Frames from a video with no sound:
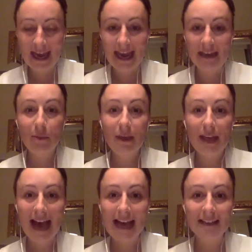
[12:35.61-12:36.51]
And
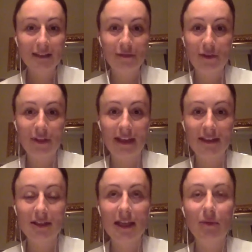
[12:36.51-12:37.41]
we ask for
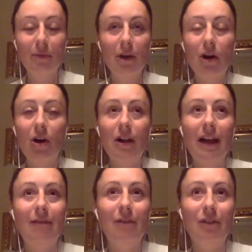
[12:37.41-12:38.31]
things. Like we all
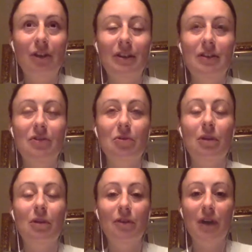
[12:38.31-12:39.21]
have learned this tool
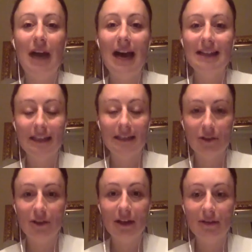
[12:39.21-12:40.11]
of you ask and you
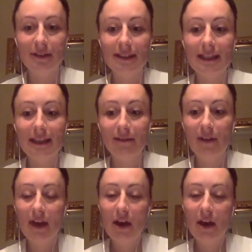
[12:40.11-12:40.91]
shall receive.